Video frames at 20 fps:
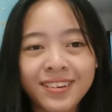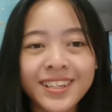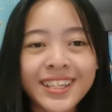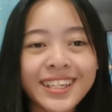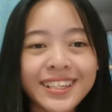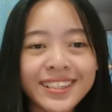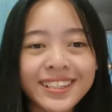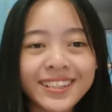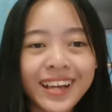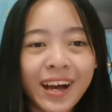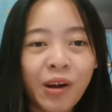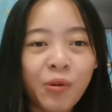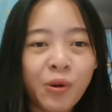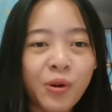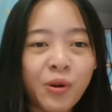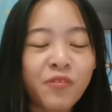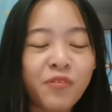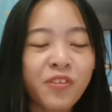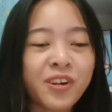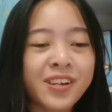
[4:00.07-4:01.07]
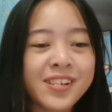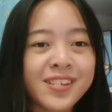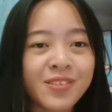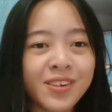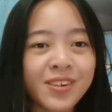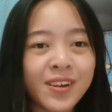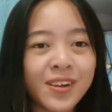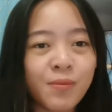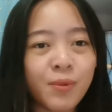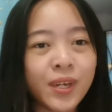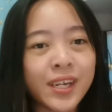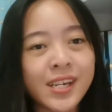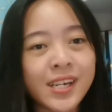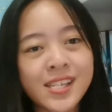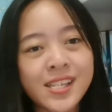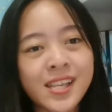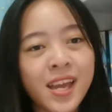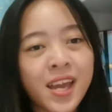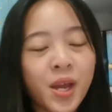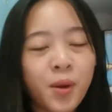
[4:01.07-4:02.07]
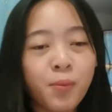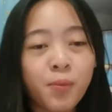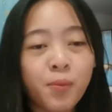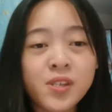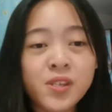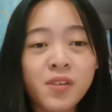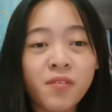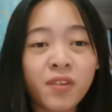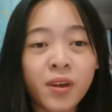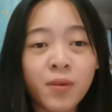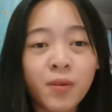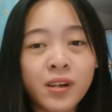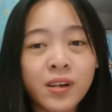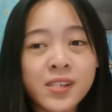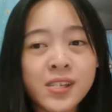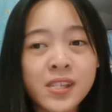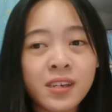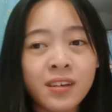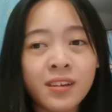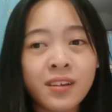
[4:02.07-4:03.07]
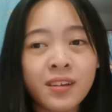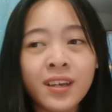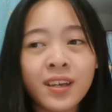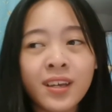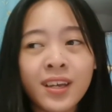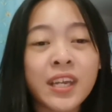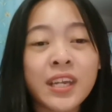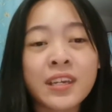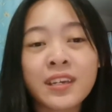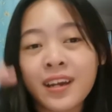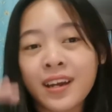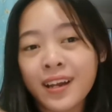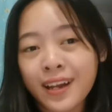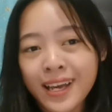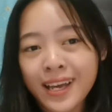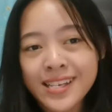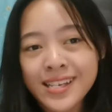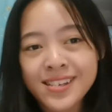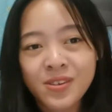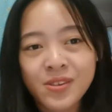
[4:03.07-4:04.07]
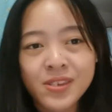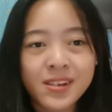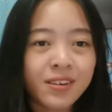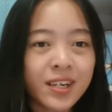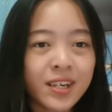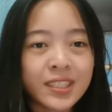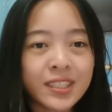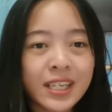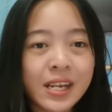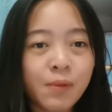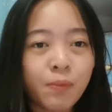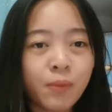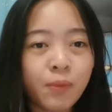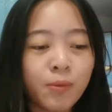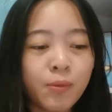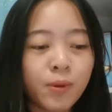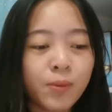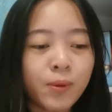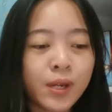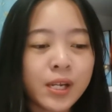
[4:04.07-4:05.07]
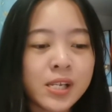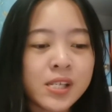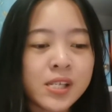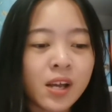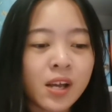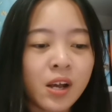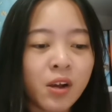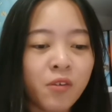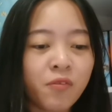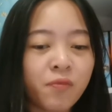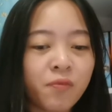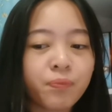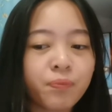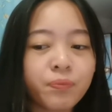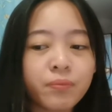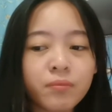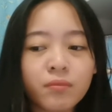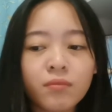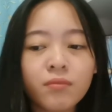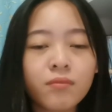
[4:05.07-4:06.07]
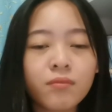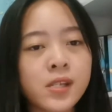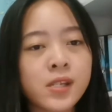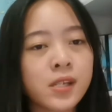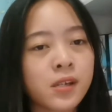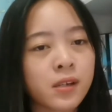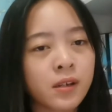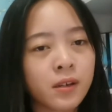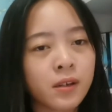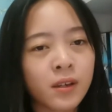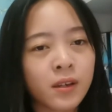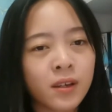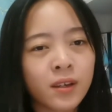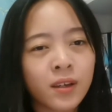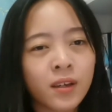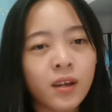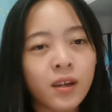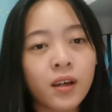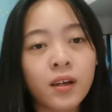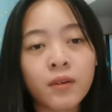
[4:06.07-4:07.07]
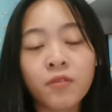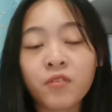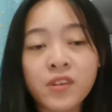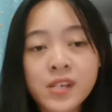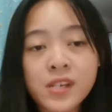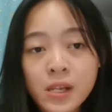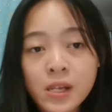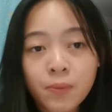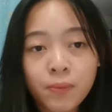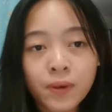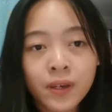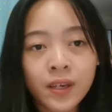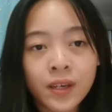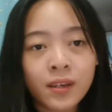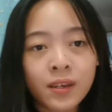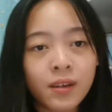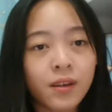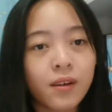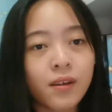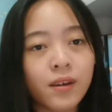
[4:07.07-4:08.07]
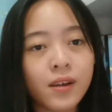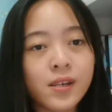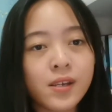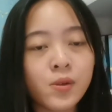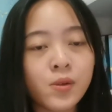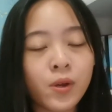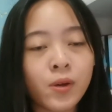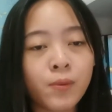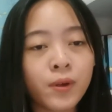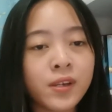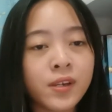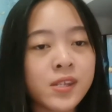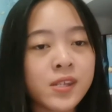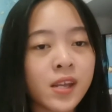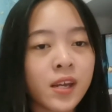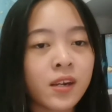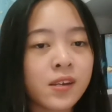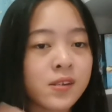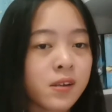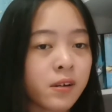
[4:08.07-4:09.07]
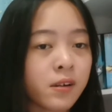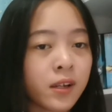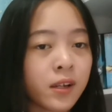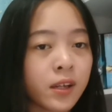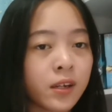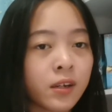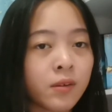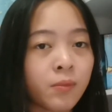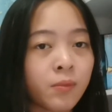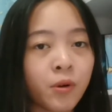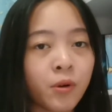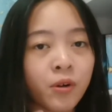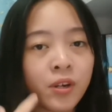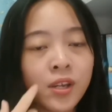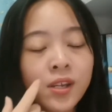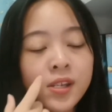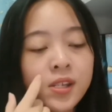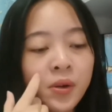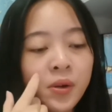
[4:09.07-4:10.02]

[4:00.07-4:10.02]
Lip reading: critical hour for the student, because most of them are still in their last concentration, maybe because of still feel sleepy as well, because that is early in the morning.